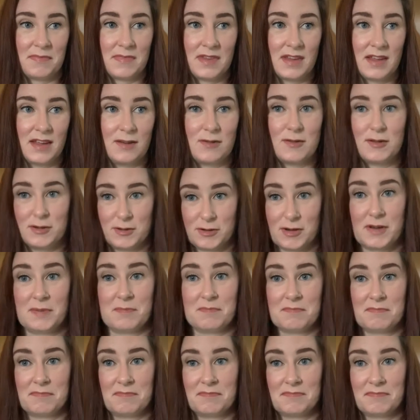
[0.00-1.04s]
It's a dream.
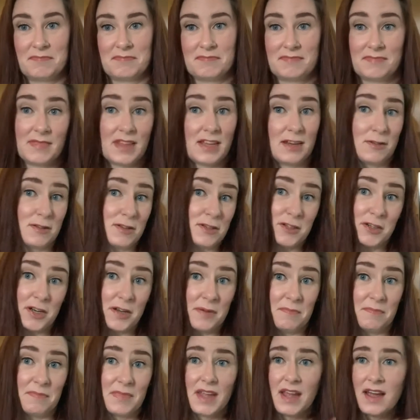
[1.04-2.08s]
It's a
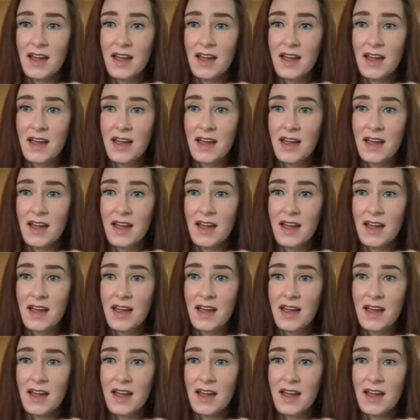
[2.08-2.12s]
dream.